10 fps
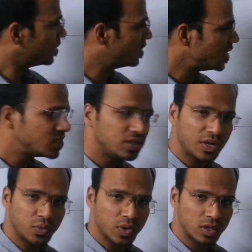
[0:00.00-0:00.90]
This
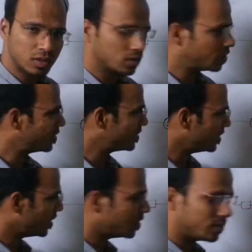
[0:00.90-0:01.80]
network,
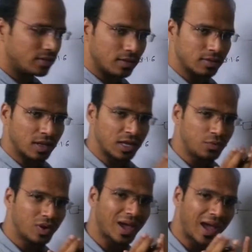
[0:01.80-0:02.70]
the
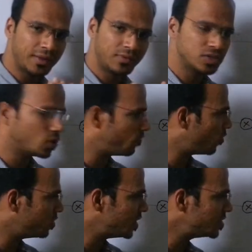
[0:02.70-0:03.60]
network address
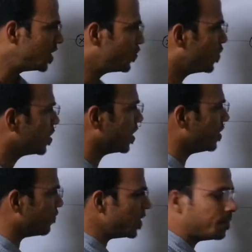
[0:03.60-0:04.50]
for this network,
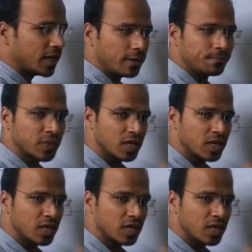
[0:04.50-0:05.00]
it will be,